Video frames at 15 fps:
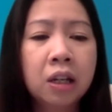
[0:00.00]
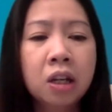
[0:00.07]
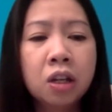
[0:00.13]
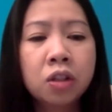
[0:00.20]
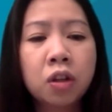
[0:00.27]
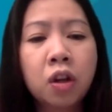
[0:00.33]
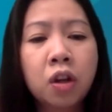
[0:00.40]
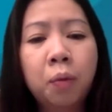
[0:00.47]

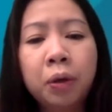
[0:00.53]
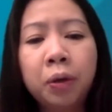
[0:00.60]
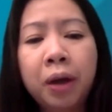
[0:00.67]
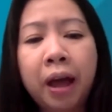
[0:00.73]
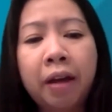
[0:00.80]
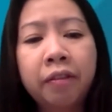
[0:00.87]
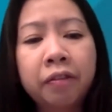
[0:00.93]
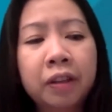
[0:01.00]
So, when you
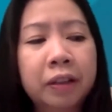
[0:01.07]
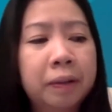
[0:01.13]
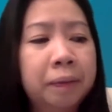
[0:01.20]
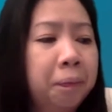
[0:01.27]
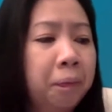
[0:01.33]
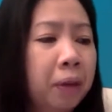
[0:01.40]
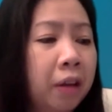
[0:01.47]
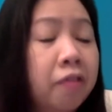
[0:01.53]
have a
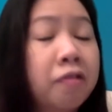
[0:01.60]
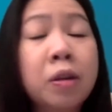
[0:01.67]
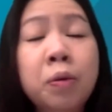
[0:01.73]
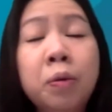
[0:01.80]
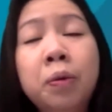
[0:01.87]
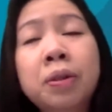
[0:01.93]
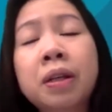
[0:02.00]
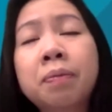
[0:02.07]

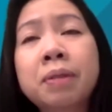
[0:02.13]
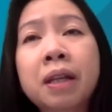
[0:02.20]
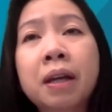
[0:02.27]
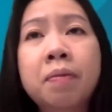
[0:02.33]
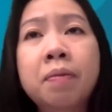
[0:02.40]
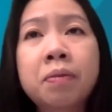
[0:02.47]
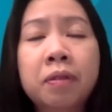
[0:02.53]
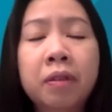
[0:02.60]
view
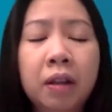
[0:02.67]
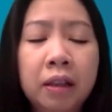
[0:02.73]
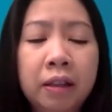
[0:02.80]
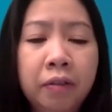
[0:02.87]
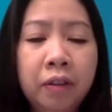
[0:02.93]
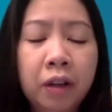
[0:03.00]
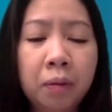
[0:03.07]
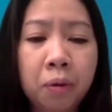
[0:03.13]
sometimes
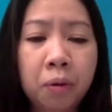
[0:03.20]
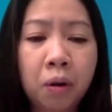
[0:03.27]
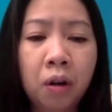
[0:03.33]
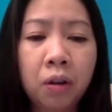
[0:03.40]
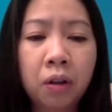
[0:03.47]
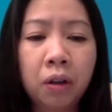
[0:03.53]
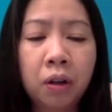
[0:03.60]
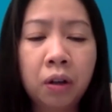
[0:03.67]
living
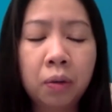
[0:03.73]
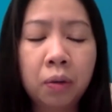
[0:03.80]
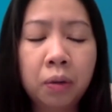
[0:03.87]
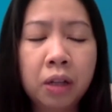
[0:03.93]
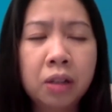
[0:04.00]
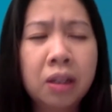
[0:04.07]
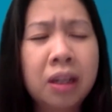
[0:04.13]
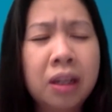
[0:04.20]
abroad,
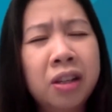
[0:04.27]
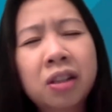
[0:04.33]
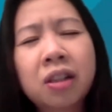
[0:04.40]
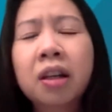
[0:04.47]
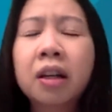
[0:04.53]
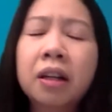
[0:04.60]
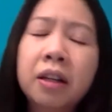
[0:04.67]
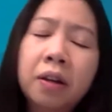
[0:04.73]

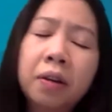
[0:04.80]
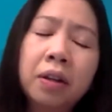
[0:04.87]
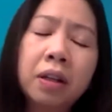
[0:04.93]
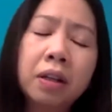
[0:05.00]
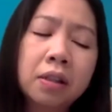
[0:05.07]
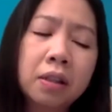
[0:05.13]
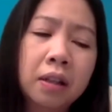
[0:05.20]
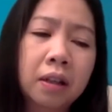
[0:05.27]
Indonesia,
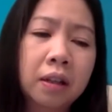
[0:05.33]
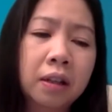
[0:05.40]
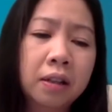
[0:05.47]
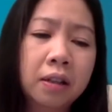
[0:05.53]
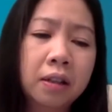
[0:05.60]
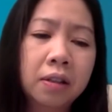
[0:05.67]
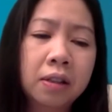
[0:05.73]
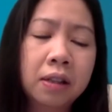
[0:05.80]

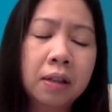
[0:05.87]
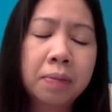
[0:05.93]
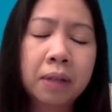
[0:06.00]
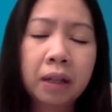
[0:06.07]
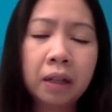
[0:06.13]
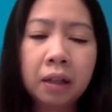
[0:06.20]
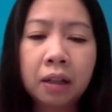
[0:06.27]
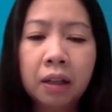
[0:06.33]
it seems
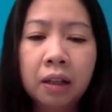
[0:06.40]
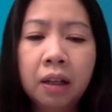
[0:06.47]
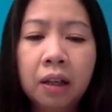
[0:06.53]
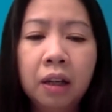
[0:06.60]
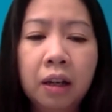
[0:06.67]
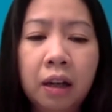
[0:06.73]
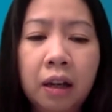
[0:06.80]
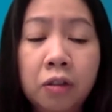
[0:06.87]
like a
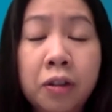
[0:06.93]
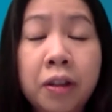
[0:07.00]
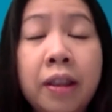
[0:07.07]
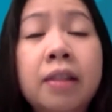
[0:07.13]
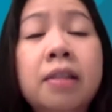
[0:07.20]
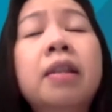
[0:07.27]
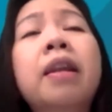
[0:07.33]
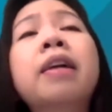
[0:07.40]
country
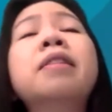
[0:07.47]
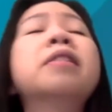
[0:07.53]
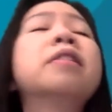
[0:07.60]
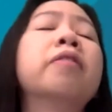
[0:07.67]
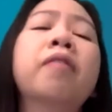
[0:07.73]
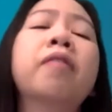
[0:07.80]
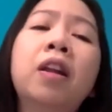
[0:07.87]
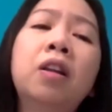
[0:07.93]
that's less
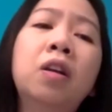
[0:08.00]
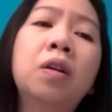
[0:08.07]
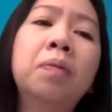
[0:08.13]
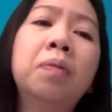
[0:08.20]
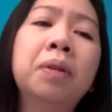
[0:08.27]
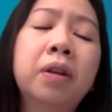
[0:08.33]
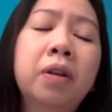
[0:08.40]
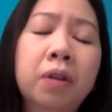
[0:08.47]

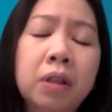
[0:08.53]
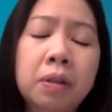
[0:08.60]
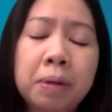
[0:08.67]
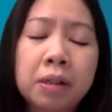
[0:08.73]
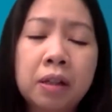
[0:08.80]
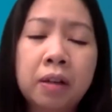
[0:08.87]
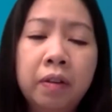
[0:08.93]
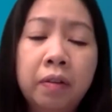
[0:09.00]
developed,
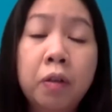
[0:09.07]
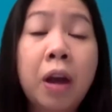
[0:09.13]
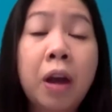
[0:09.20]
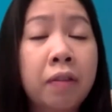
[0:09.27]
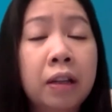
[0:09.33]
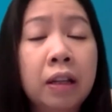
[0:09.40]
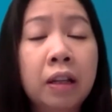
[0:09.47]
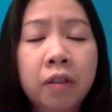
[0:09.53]
especially if you
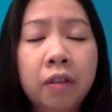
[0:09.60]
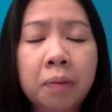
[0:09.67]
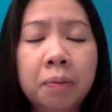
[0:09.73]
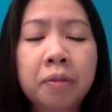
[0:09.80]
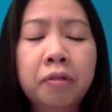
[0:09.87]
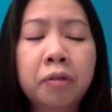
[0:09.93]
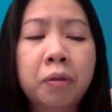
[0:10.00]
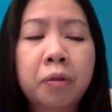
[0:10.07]
haven't lived there
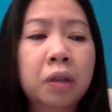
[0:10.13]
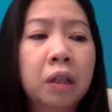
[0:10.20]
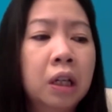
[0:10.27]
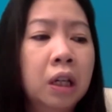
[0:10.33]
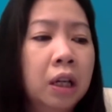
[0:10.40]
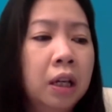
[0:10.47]
before,